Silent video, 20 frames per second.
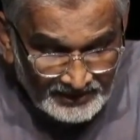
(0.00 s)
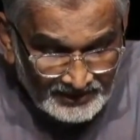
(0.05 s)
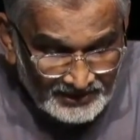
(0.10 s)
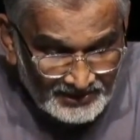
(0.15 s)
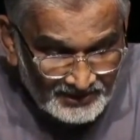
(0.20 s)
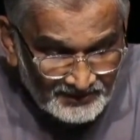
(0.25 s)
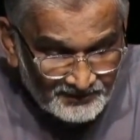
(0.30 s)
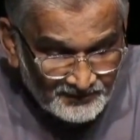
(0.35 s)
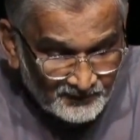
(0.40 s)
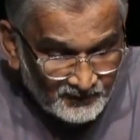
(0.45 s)

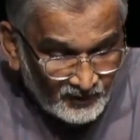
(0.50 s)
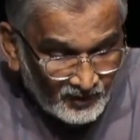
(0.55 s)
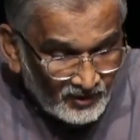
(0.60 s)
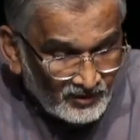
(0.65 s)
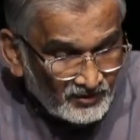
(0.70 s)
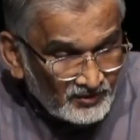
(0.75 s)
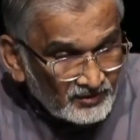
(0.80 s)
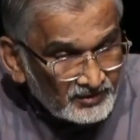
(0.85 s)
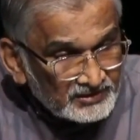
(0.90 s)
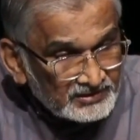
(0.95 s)
He
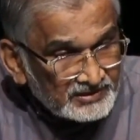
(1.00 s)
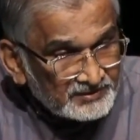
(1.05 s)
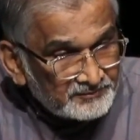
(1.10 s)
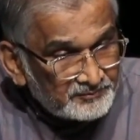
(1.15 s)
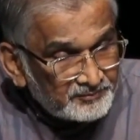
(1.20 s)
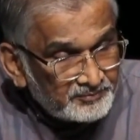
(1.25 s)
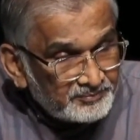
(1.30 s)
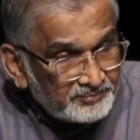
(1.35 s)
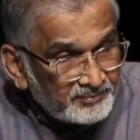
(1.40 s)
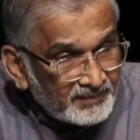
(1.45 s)
followed the
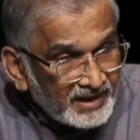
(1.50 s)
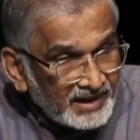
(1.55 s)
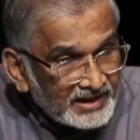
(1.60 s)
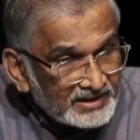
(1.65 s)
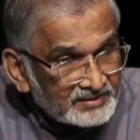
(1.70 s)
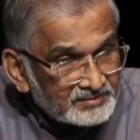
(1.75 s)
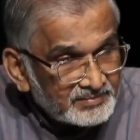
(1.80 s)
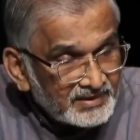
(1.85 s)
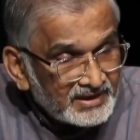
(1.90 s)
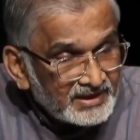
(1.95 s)

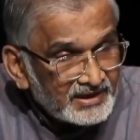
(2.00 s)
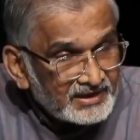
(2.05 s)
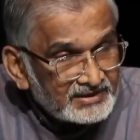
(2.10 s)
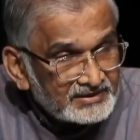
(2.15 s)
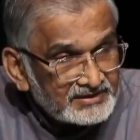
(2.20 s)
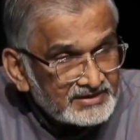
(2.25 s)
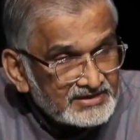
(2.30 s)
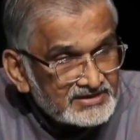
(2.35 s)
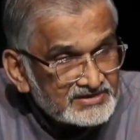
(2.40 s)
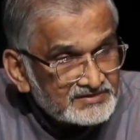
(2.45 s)
Mahatma
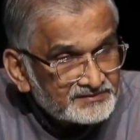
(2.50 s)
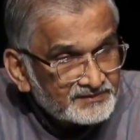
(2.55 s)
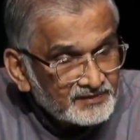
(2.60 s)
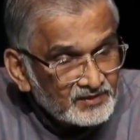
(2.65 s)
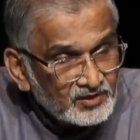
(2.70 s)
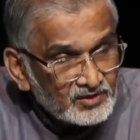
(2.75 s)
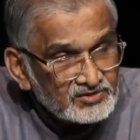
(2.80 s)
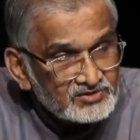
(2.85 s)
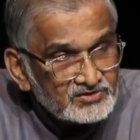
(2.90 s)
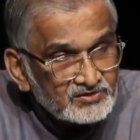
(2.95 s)
Gandhi's
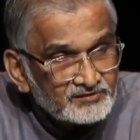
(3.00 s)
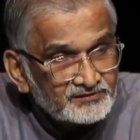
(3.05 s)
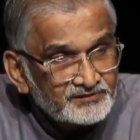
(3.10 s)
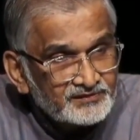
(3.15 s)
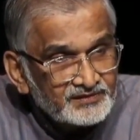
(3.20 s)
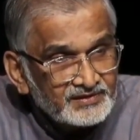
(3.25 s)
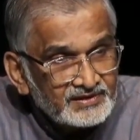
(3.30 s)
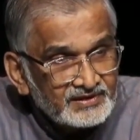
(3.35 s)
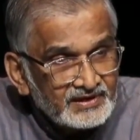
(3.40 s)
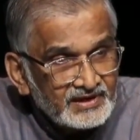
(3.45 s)

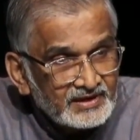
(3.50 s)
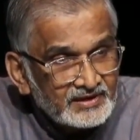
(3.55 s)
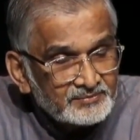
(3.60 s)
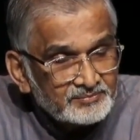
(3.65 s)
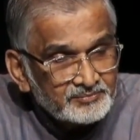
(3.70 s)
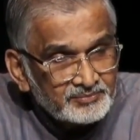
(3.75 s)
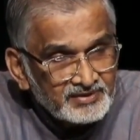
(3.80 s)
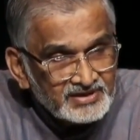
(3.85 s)
philosophy and